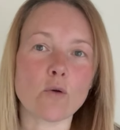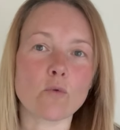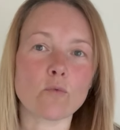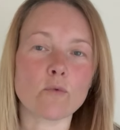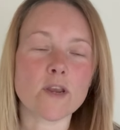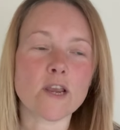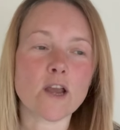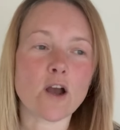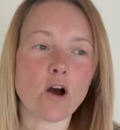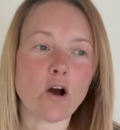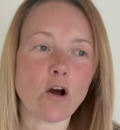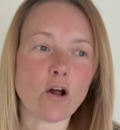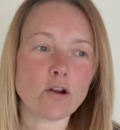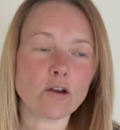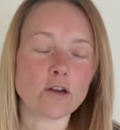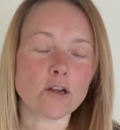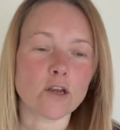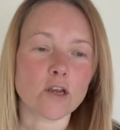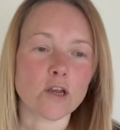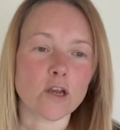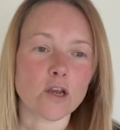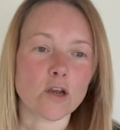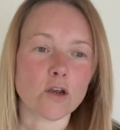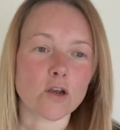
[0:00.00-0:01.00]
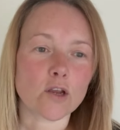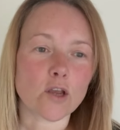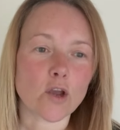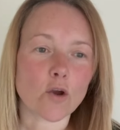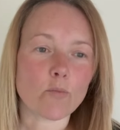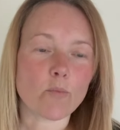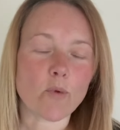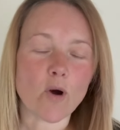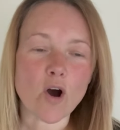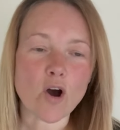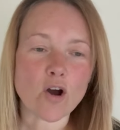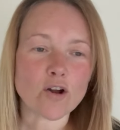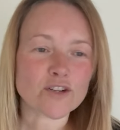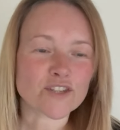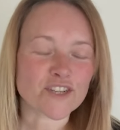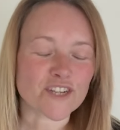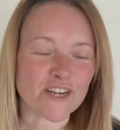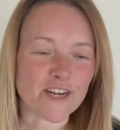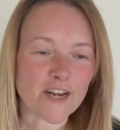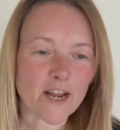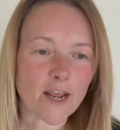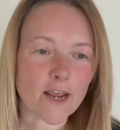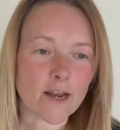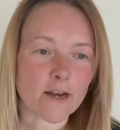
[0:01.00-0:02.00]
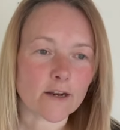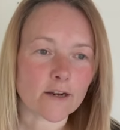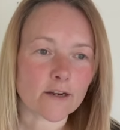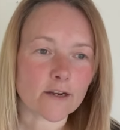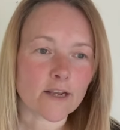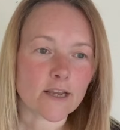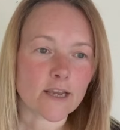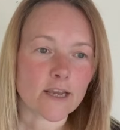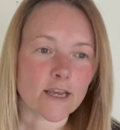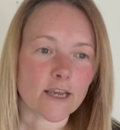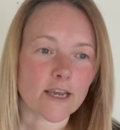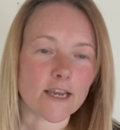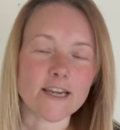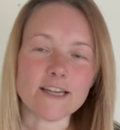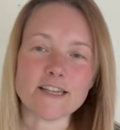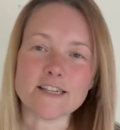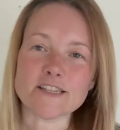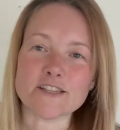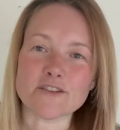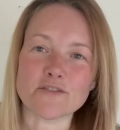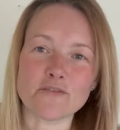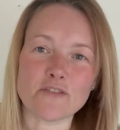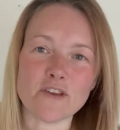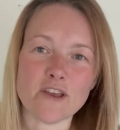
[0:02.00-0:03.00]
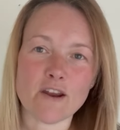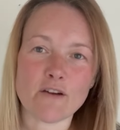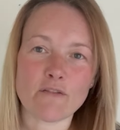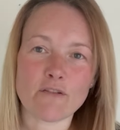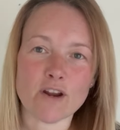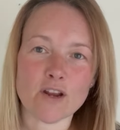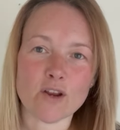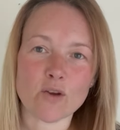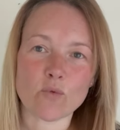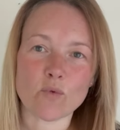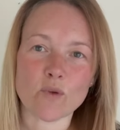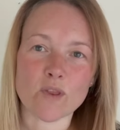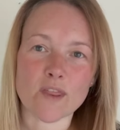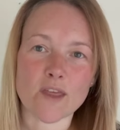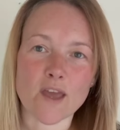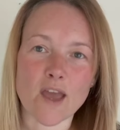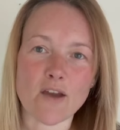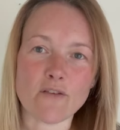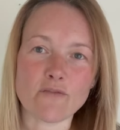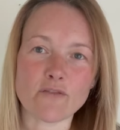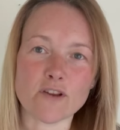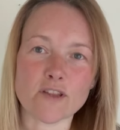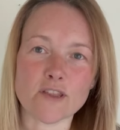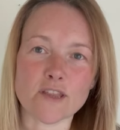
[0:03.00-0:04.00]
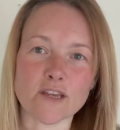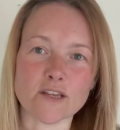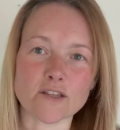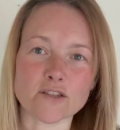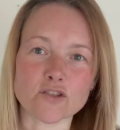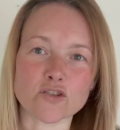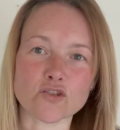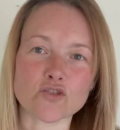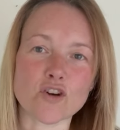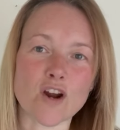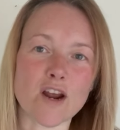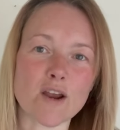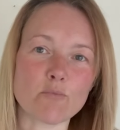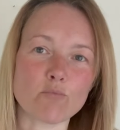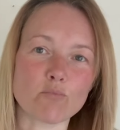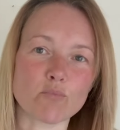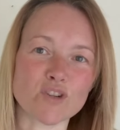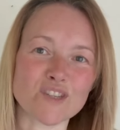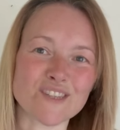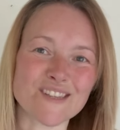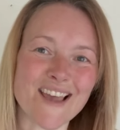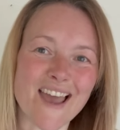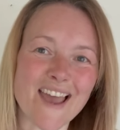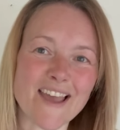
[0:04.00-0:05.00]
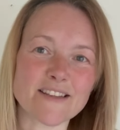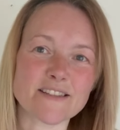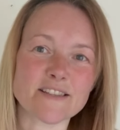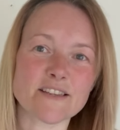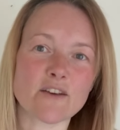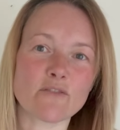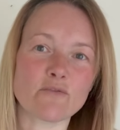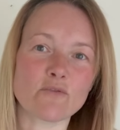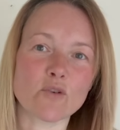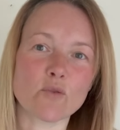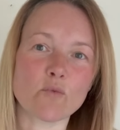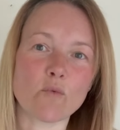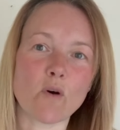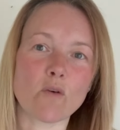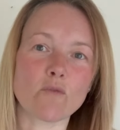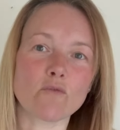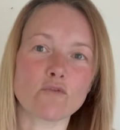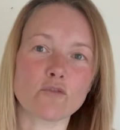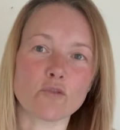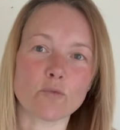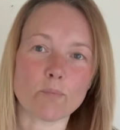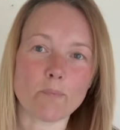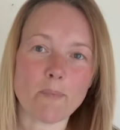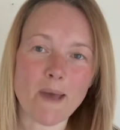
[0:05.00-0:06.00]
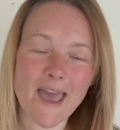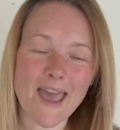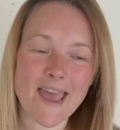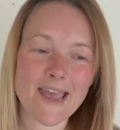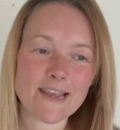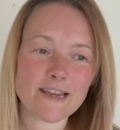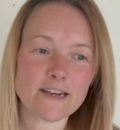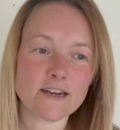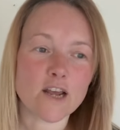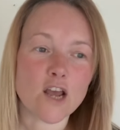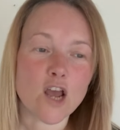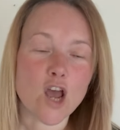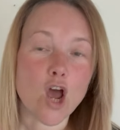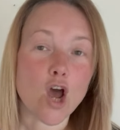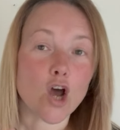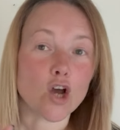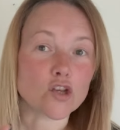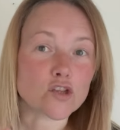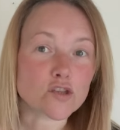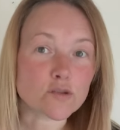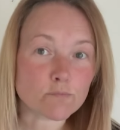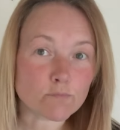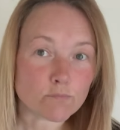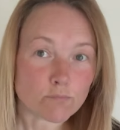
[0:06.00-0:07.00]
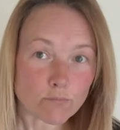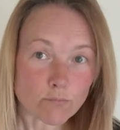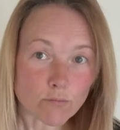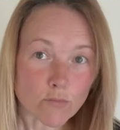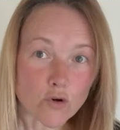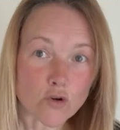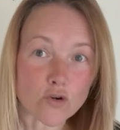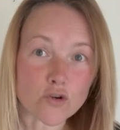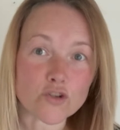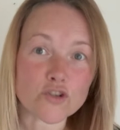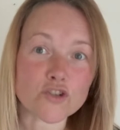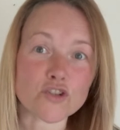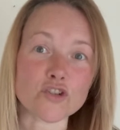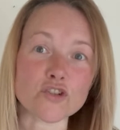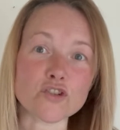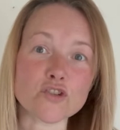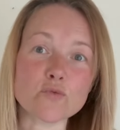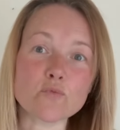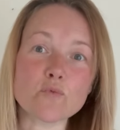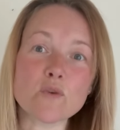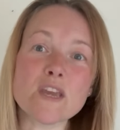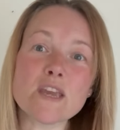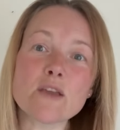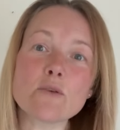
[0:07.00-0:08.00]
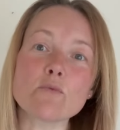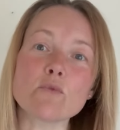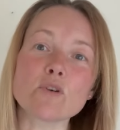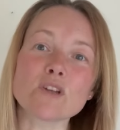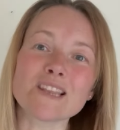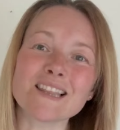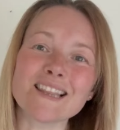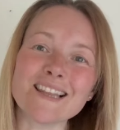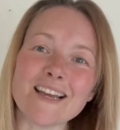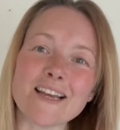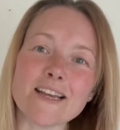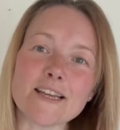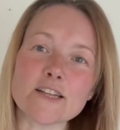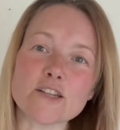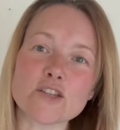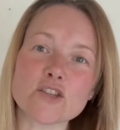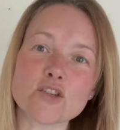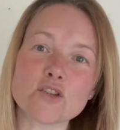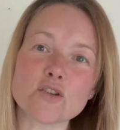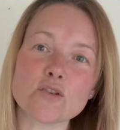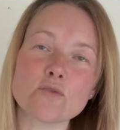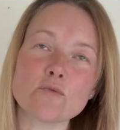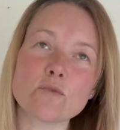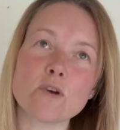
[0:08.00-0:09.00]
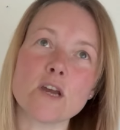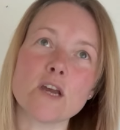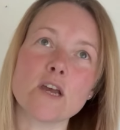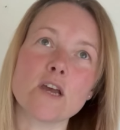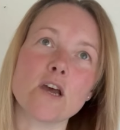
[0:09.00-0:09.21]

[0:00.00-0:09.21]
We can't go barging in and interfering with everything to try and protect everyone from pain as much as we would like to.